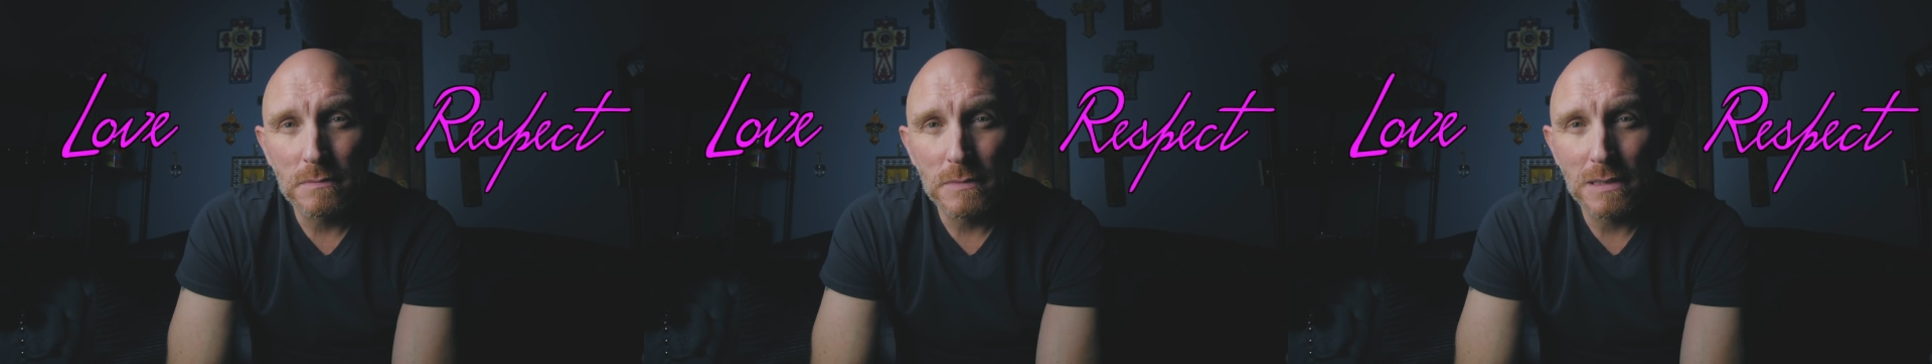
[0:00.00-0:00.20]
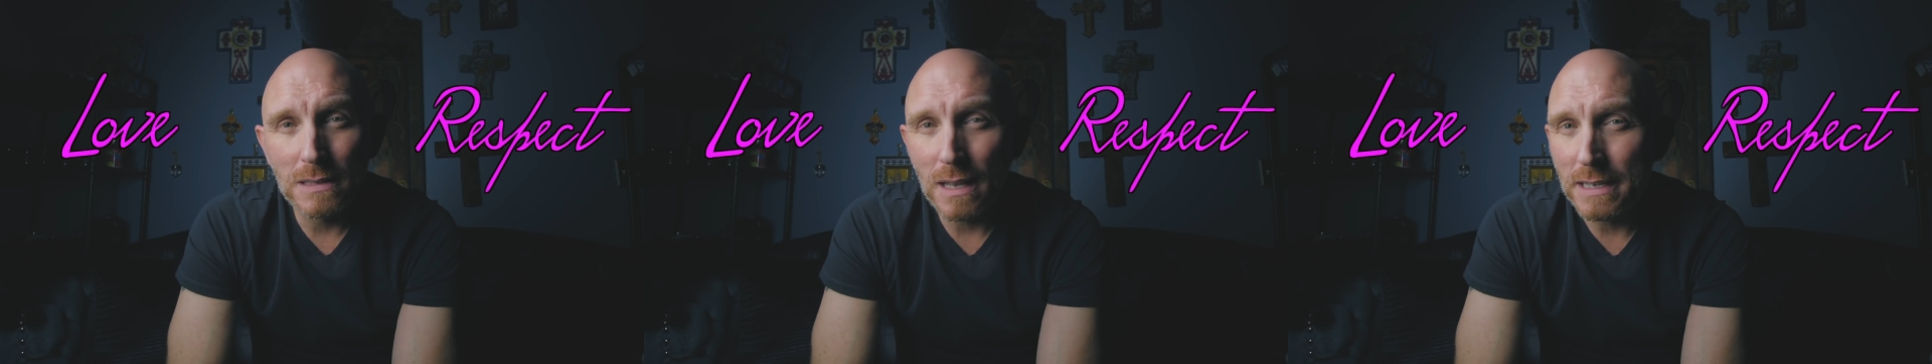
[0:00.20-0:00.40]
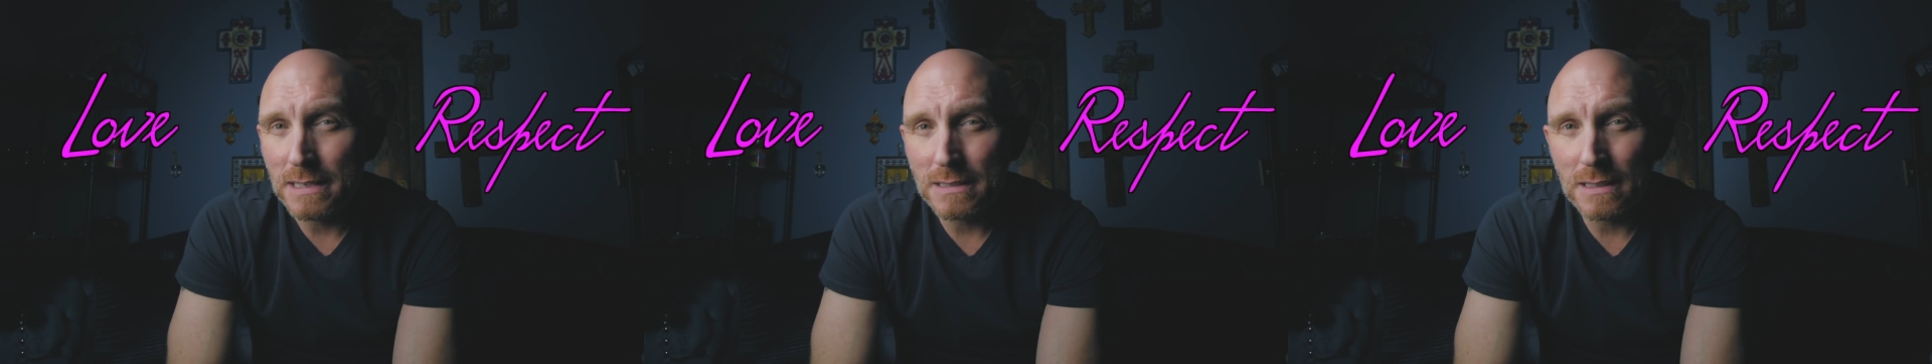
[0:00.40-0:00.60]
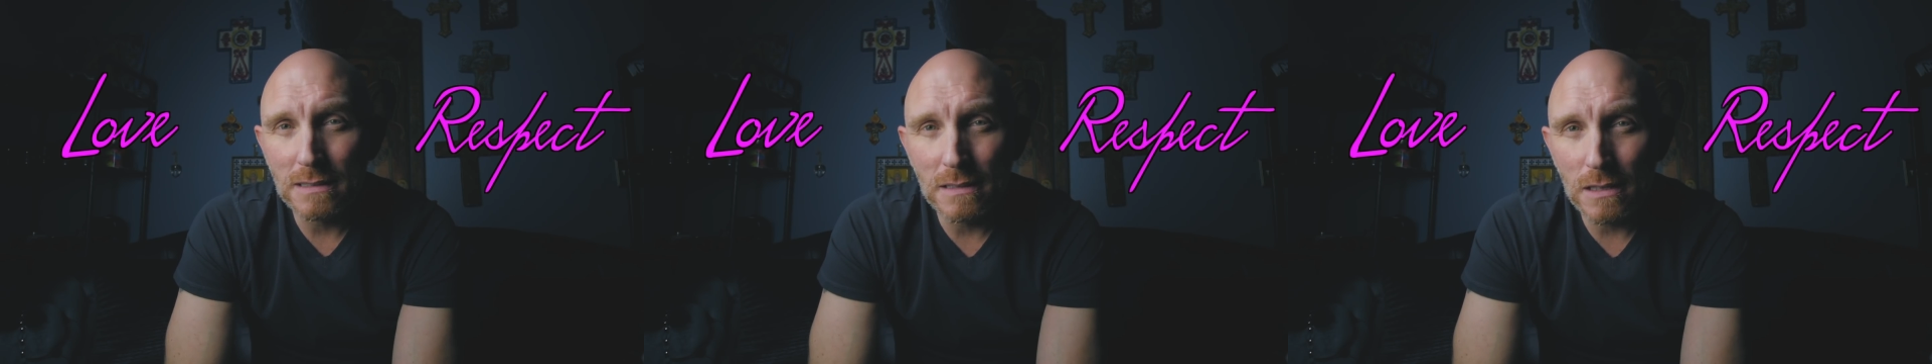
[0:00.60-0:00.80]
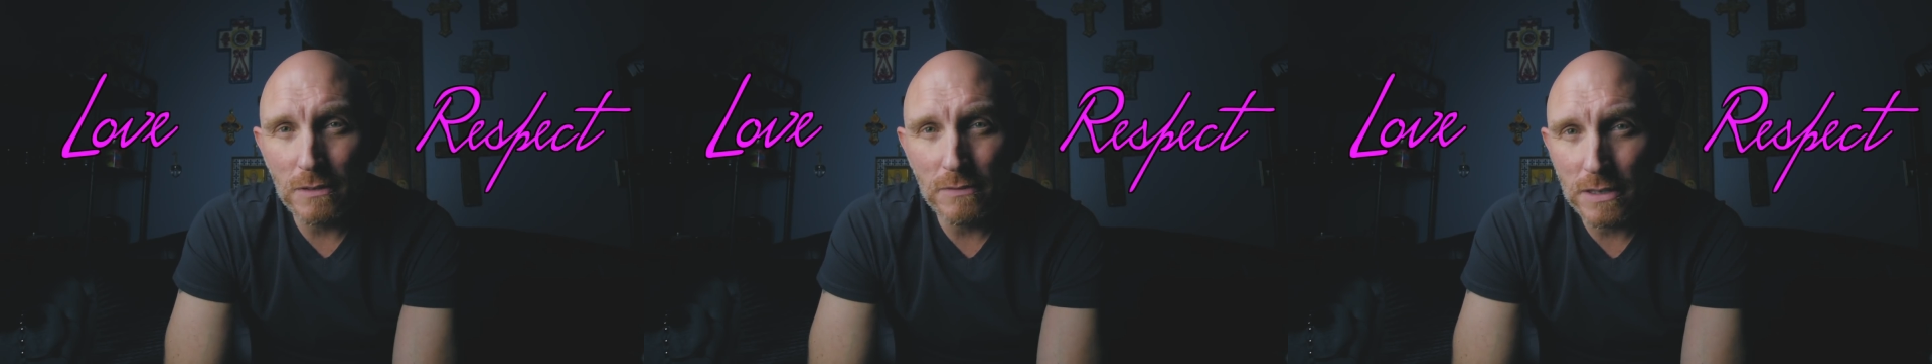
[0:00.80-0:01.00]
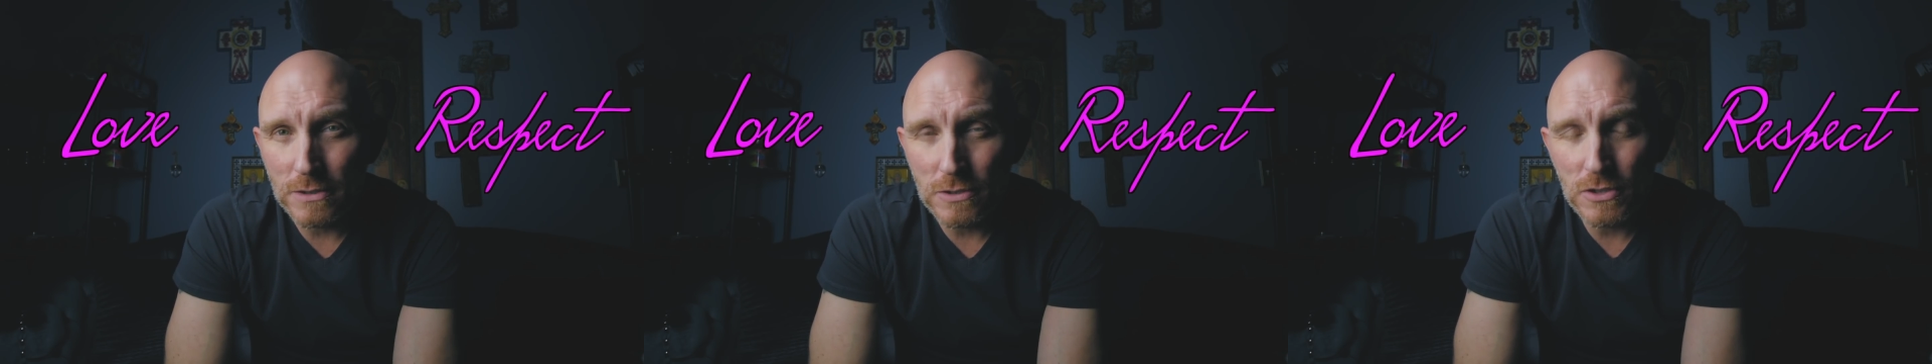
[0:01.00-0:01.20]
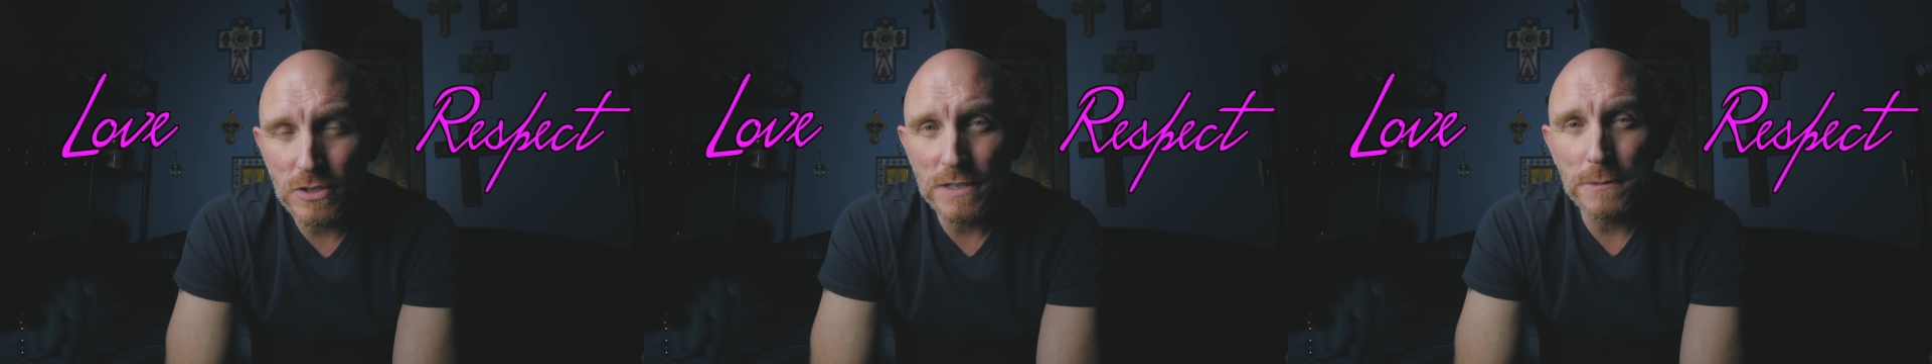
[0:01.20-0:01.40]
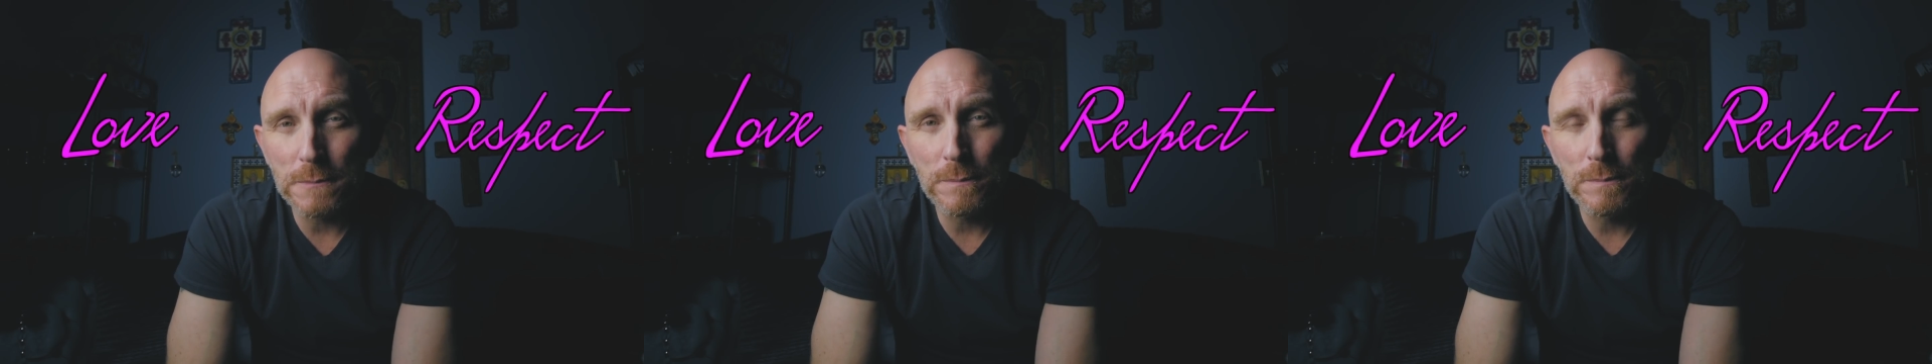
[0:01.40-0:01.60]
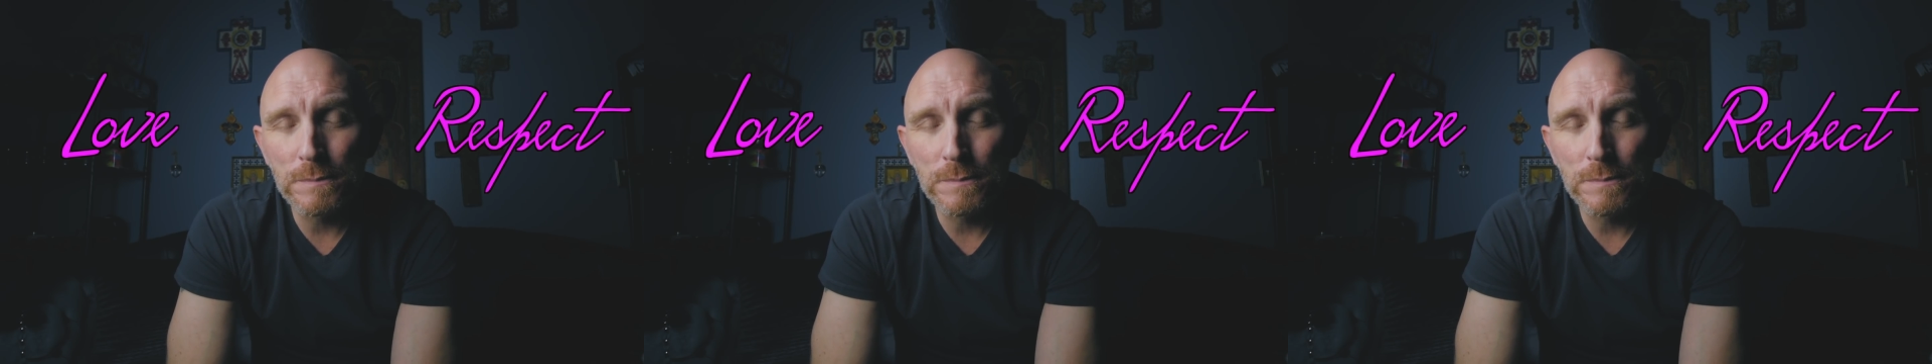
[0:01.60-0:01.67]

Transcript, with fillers: light and love energy.